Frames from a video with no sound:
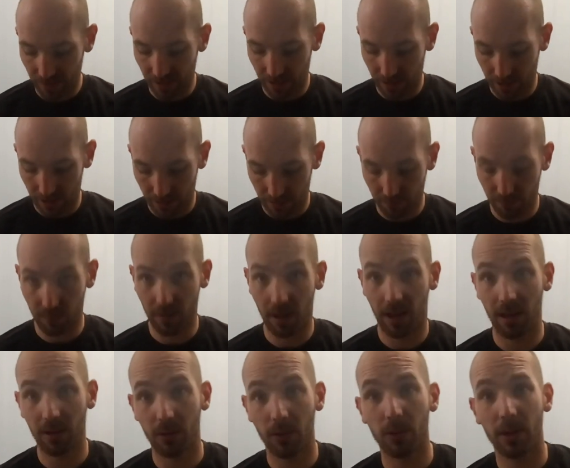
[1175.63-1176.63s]
I
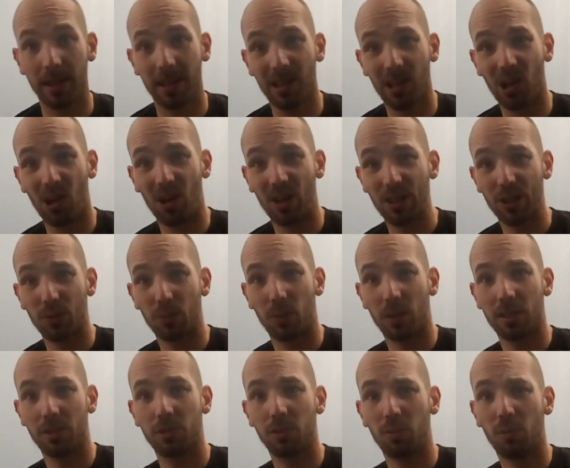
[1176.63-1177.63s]
already lost
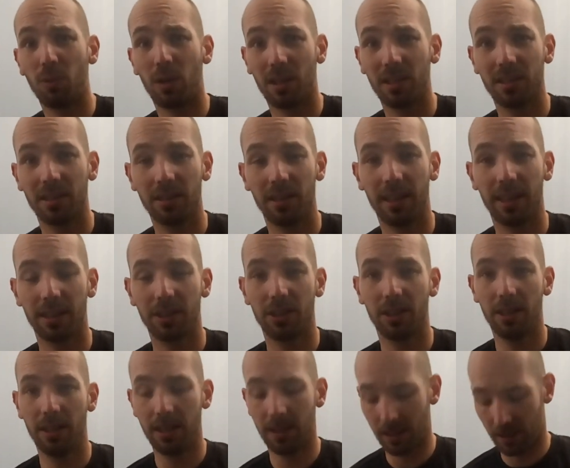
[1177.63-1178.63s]
one
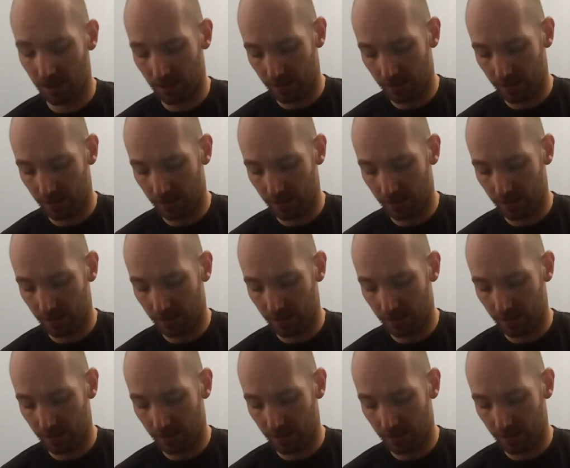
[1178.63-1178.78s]
actually.